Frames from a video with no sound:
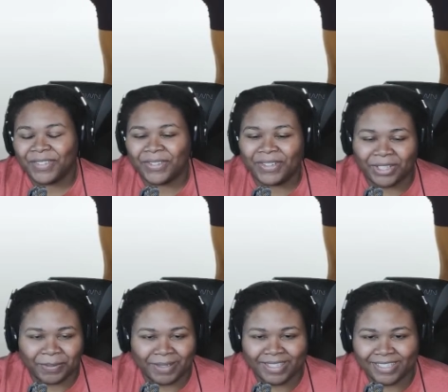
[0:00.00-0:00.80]
it on nail
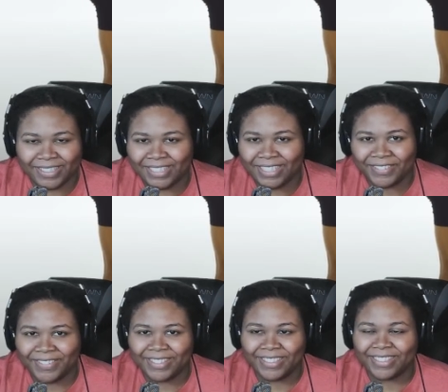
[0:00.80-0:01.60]
polish. She had
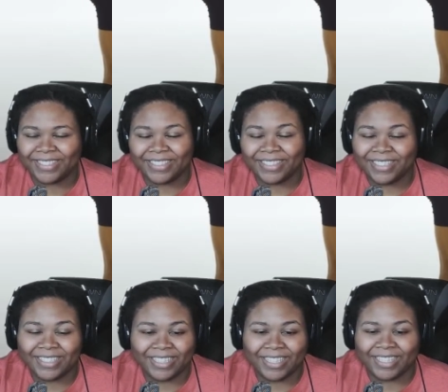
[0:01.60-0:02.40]
on nothing.
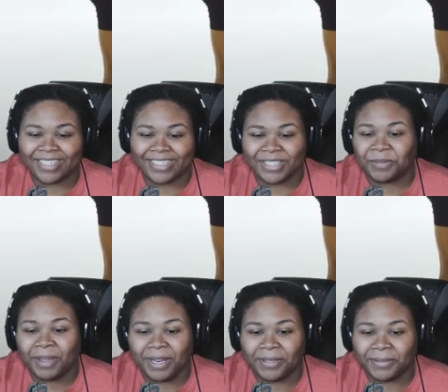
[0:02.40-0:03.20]
I guess that's
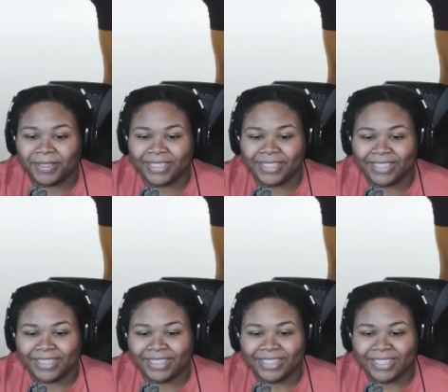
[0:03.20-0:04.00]
probably why.
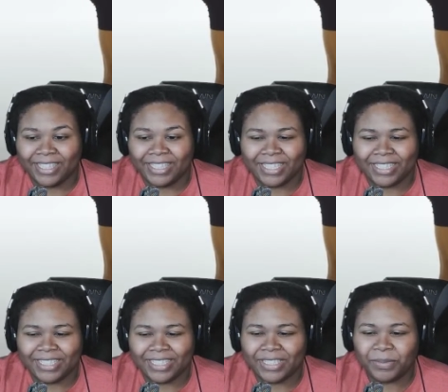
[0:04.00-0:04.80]
Because I
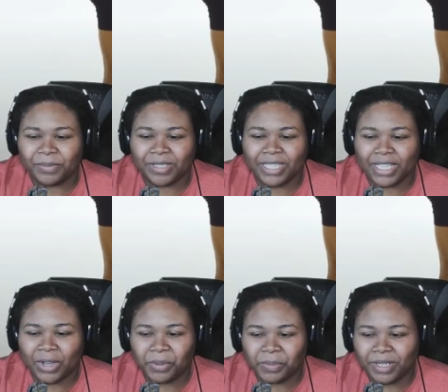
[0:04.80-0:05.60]
think she wasn't the
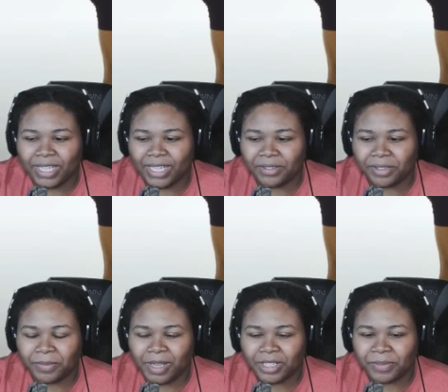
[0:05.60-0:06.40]
only one that had on nail
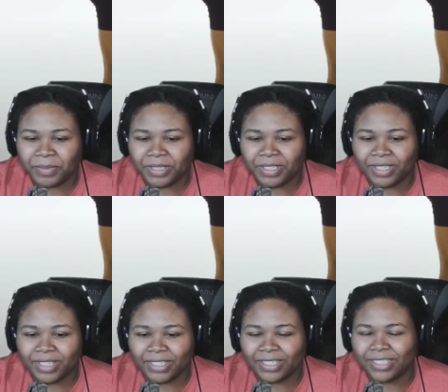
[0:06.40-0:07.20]
polish, but I
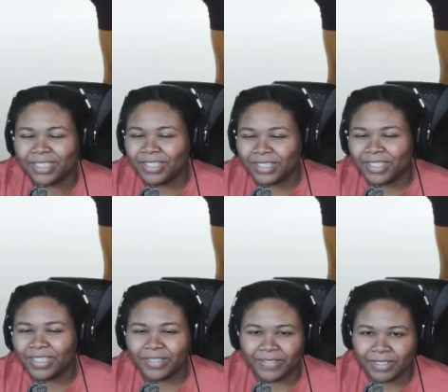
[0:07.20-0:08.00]
guess
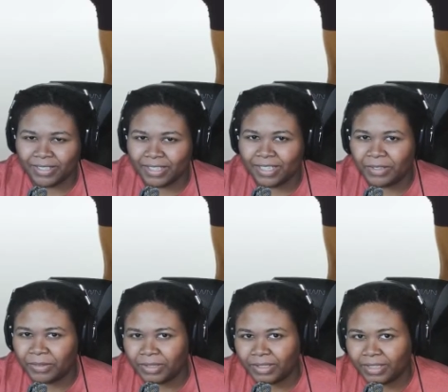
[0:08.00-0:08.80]
her feet kind of
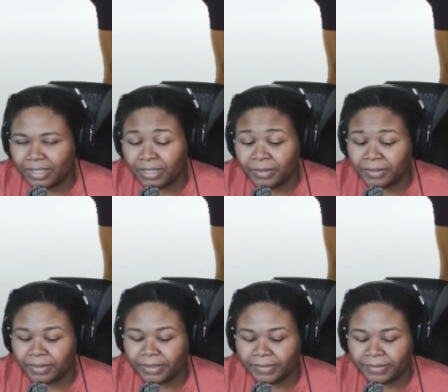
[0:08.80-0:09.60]
was looking kind of rough.